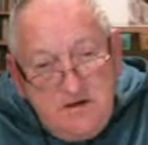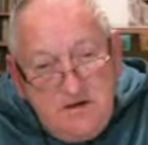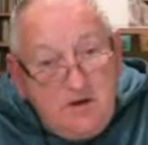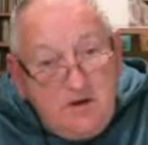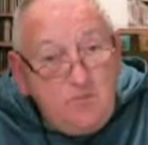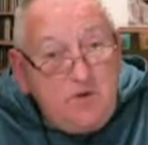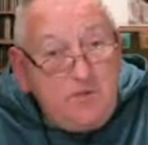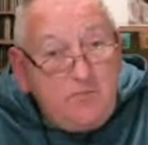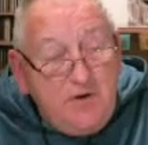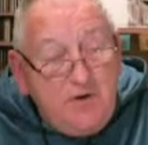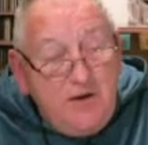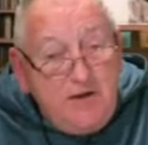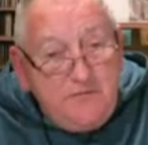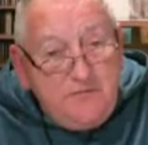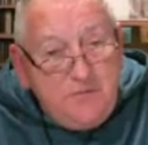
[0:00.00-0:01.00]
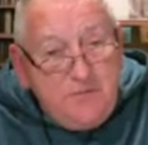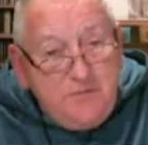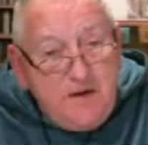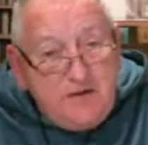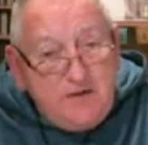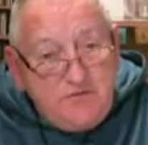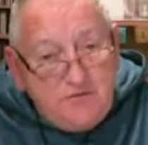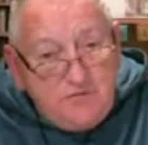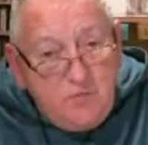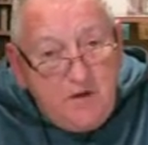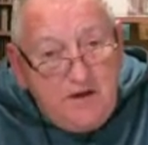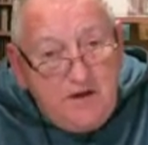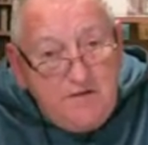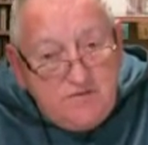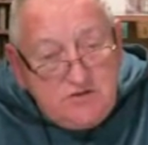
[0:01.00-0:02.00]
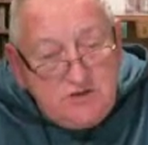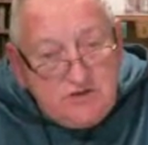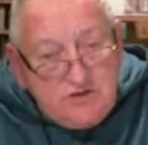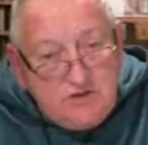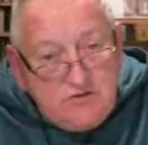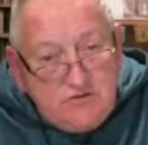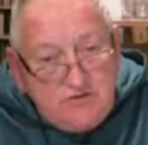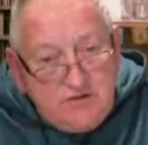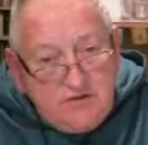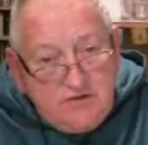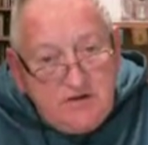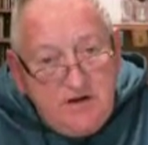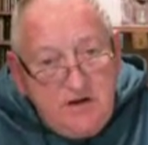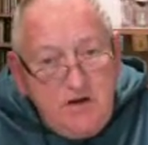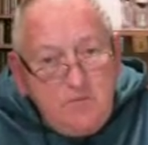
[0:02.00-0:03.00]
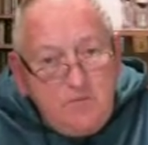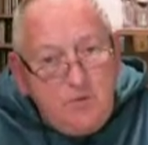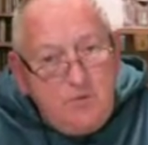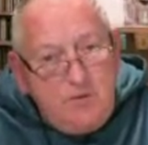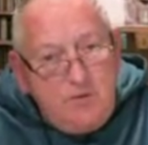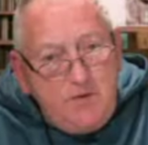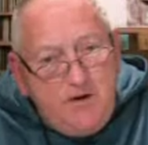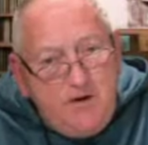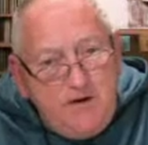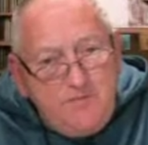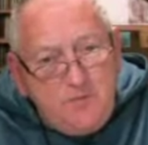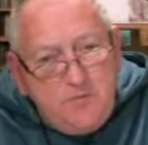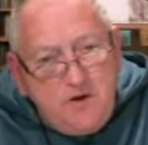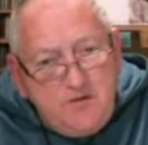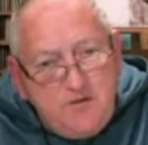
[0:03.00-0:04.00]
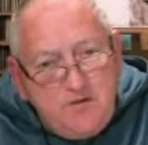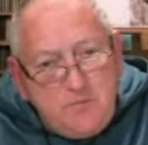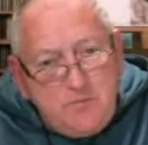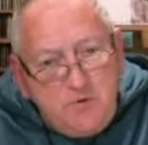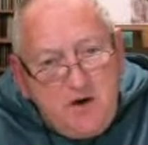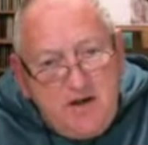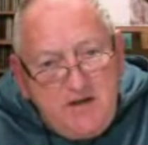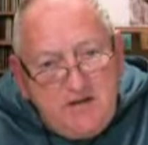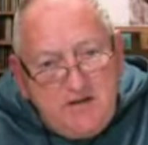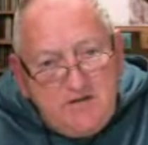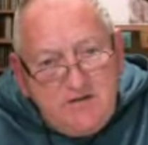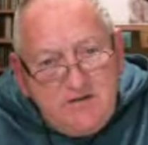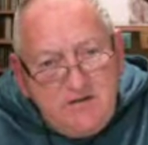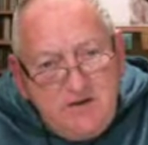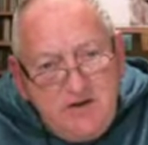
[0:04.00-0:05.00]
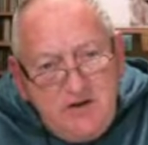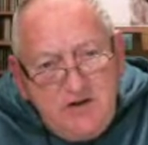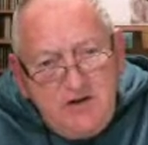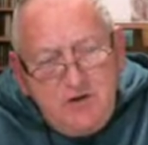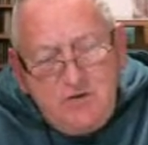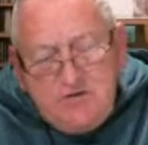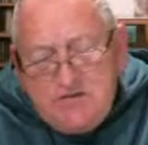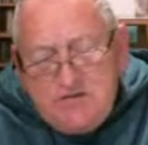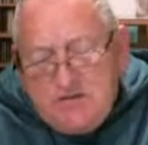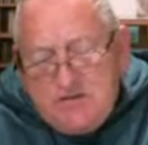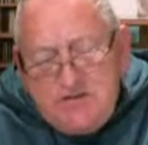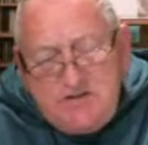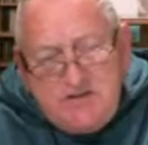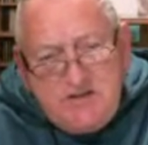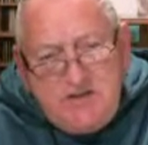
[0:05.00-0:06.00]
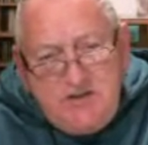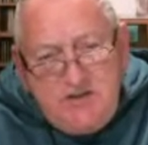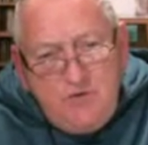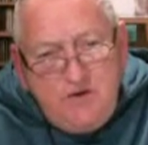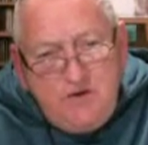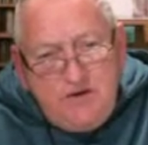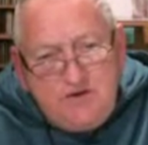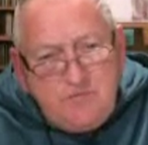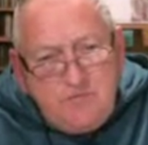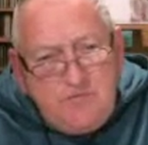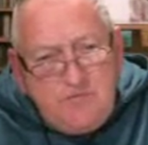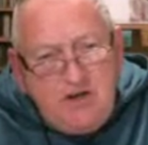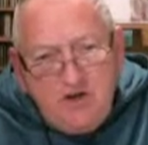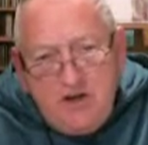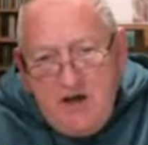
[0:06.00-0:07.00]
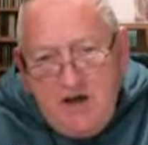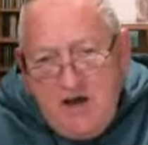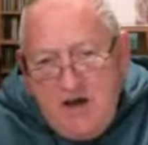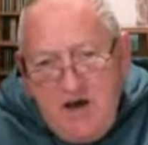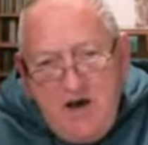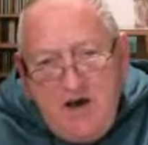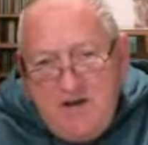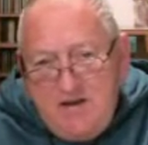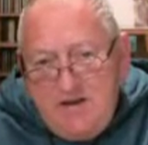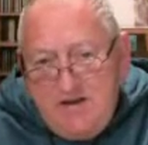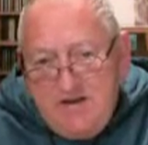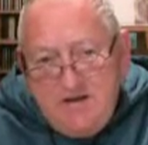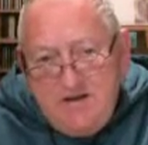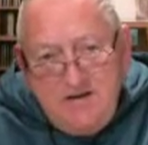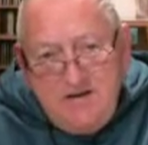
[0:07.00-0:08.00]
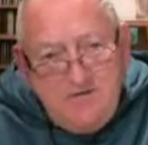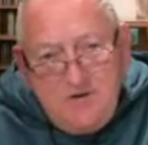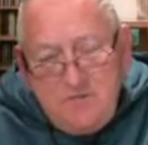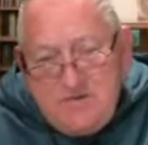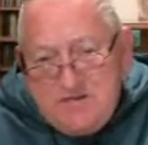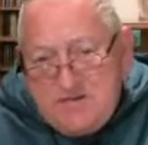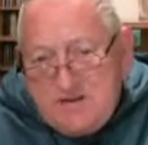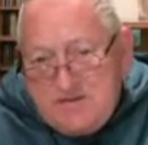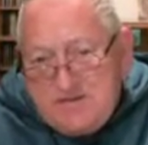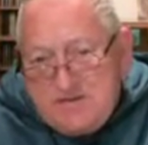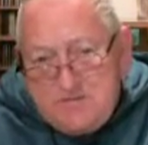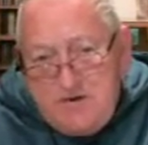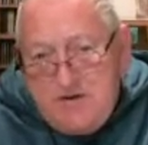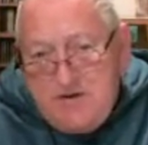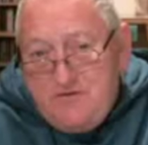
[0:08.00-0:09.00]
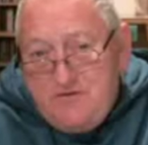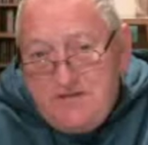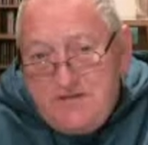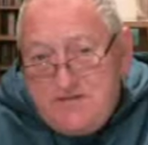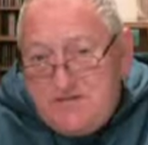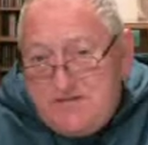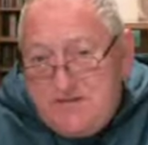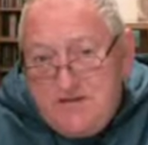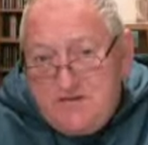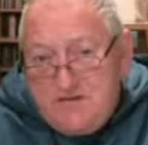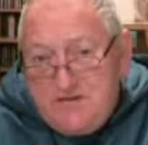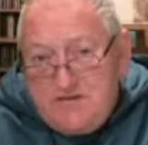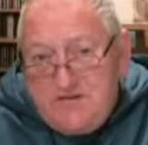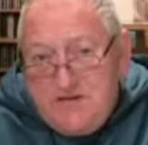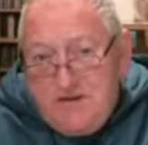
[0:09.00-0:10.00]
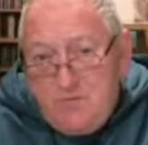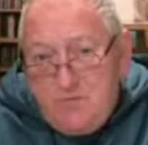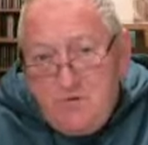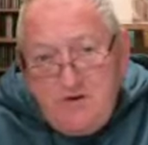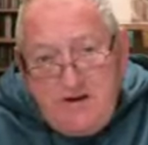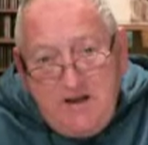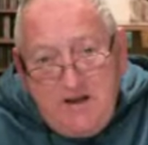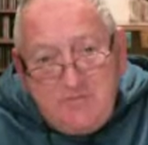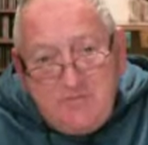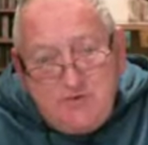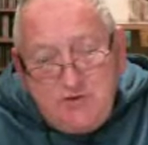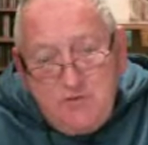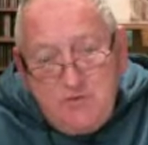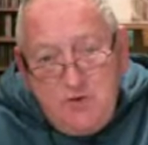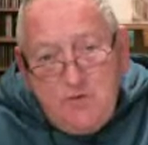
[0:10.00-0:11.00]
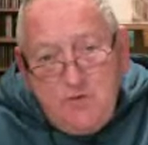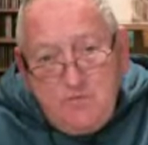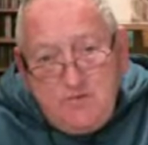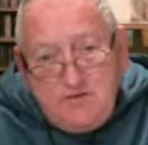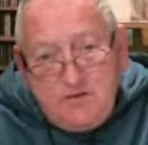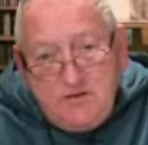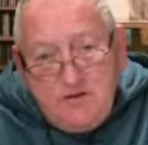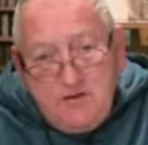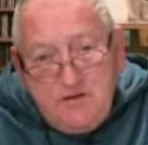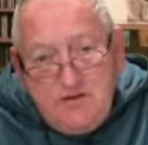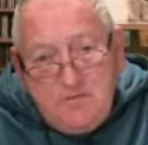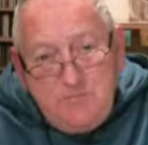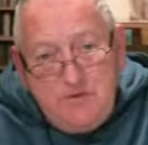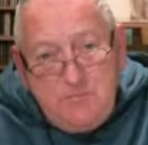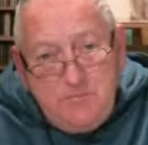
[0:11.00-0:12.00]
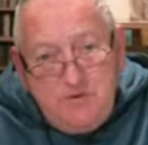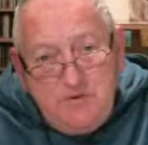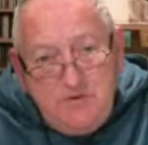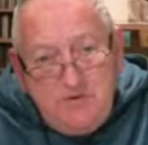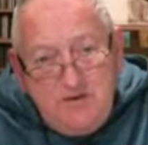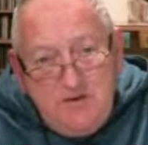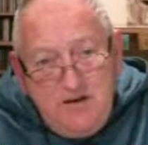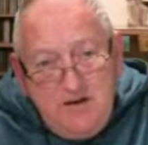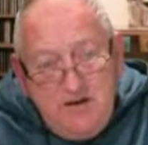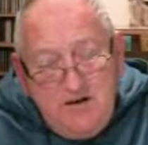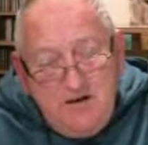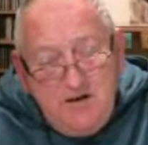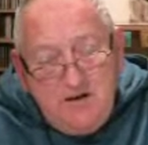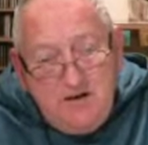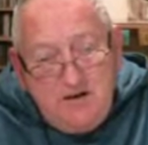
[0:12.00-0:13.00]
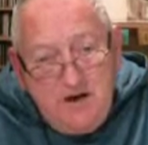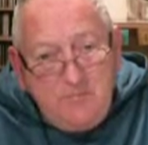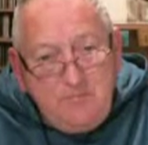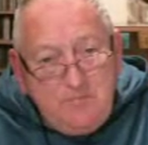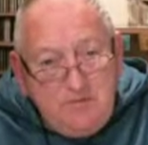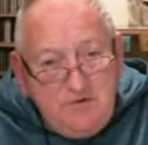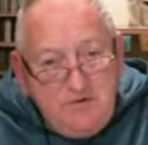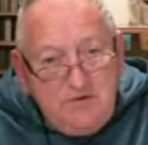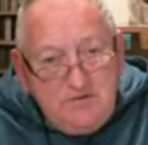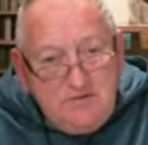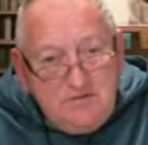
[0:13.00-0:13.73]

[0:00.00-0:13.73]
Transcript: And we pray for Matthew's wife and children, but we pray for Brother Brian, who's continuing to be on a high from his experience the other day where he helped two homeless people, a couple.